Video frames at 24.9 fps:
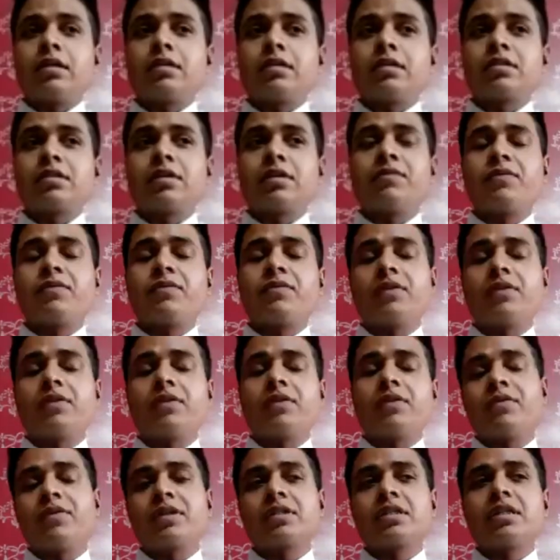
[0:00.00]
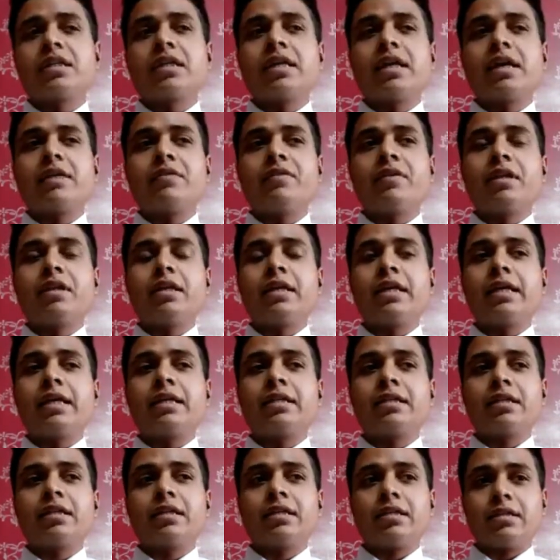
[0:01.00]
So firstly, I will
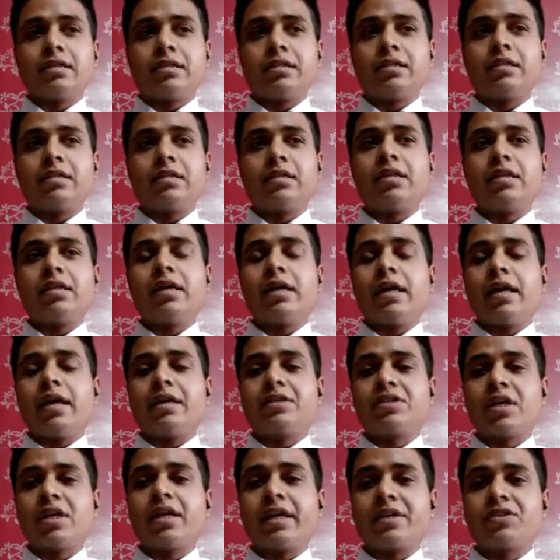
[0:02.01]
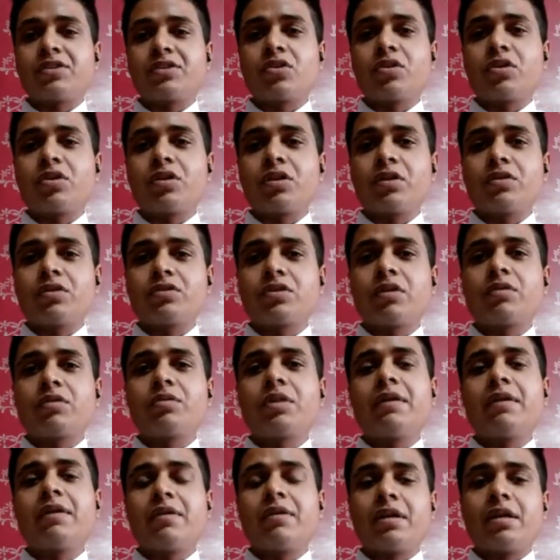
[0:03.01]
get the HR executive
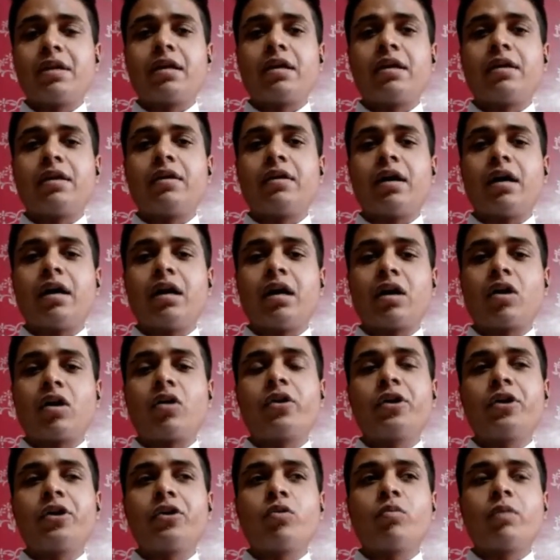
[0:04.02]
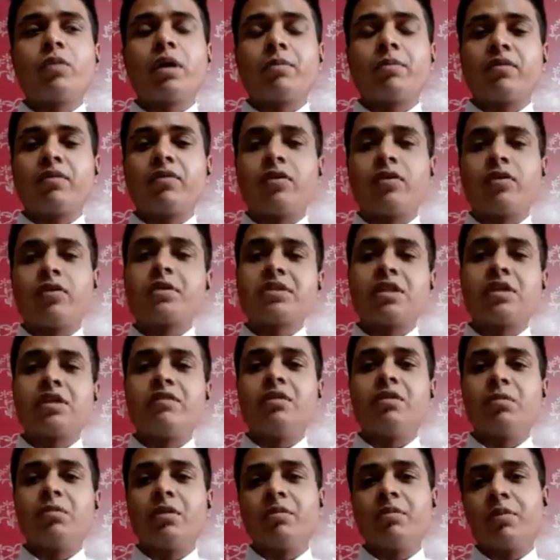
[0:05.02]
job. Then, according to my performance,
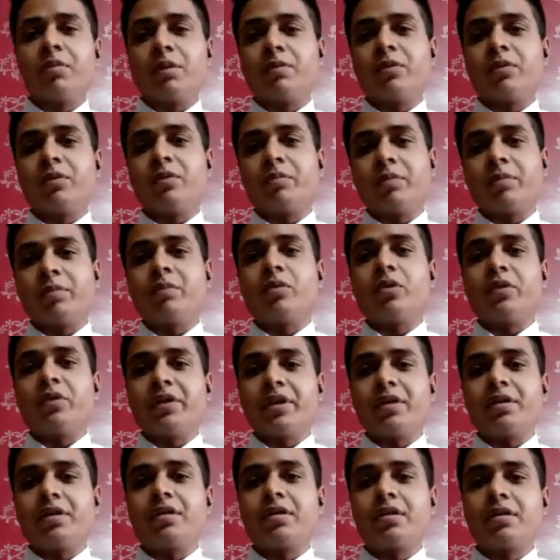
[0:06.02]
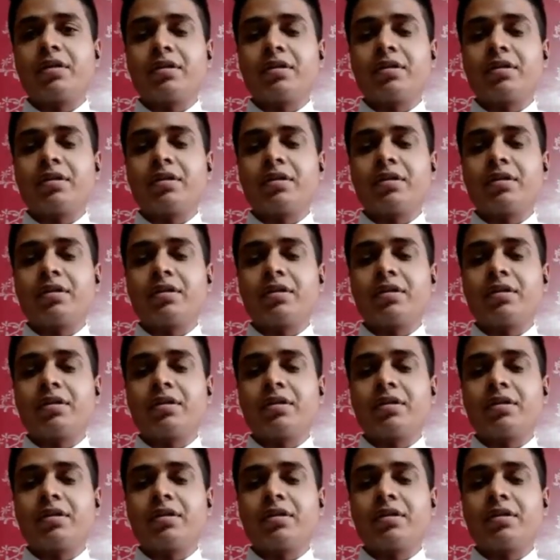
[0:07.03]
they will be promoted.